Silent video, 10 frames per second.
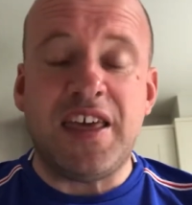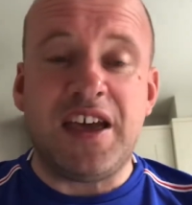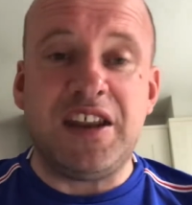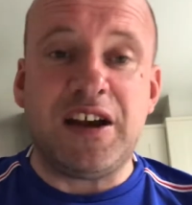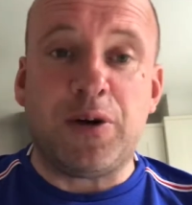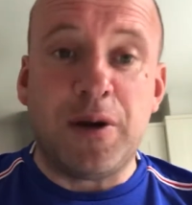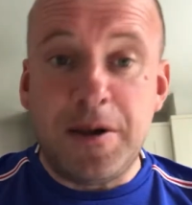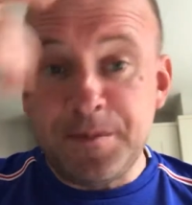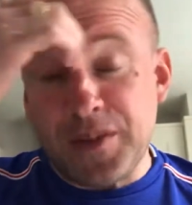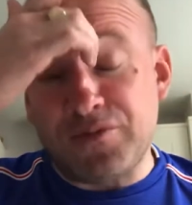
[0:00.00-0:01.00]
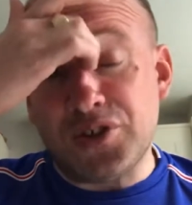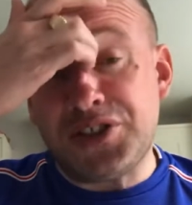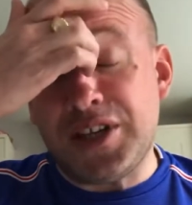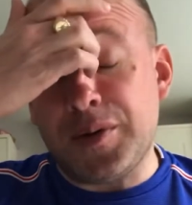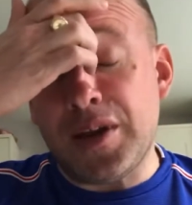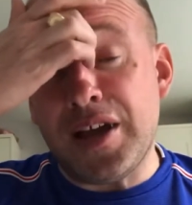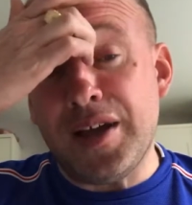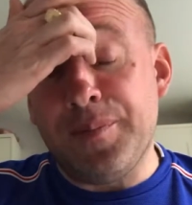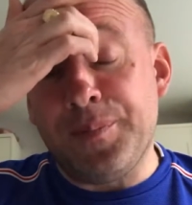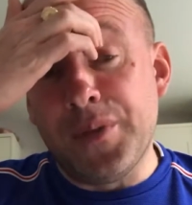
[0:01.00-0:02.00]
Anyhow, I've just seen
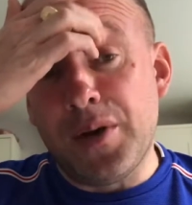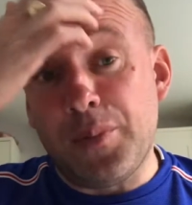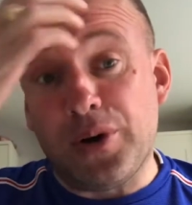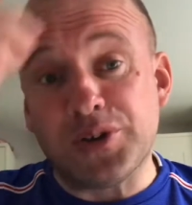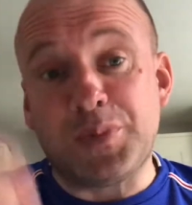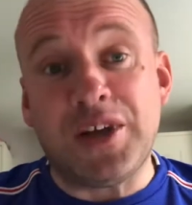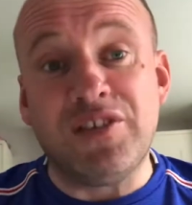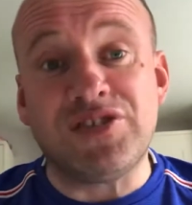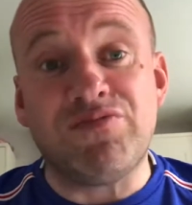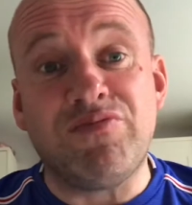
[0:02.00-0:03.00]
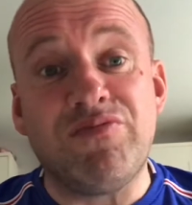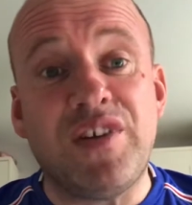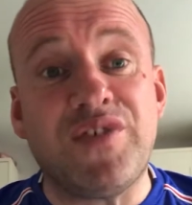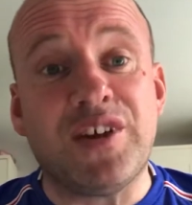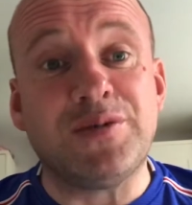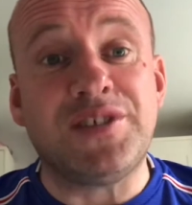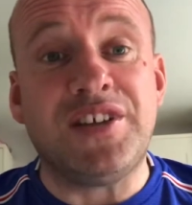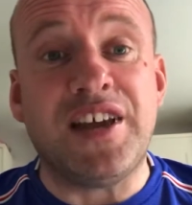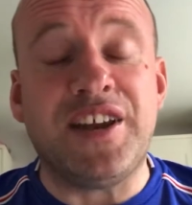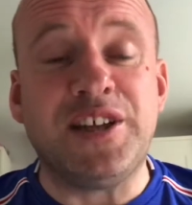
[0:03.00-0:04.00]
um, Paul's Beers reviews
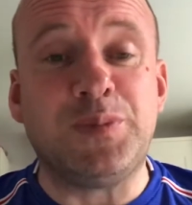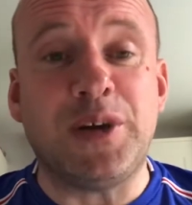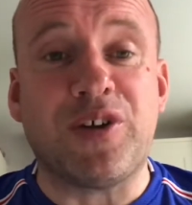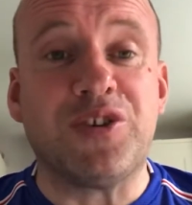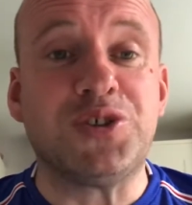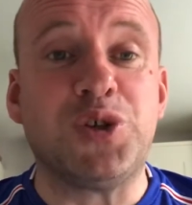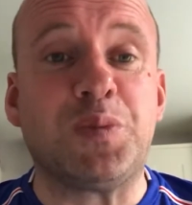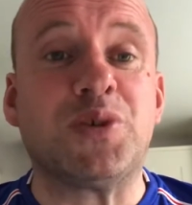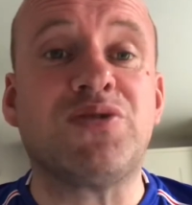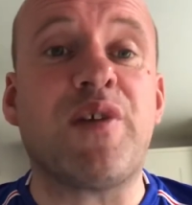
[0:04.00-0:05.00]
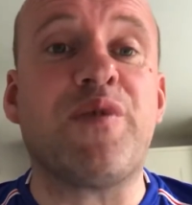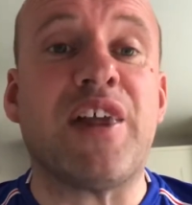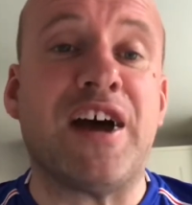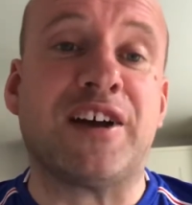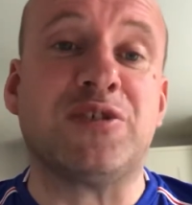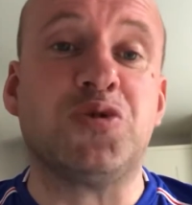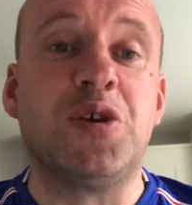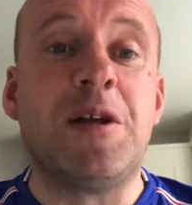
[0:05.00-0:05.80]
today and he's been on the Super Strength Lagers.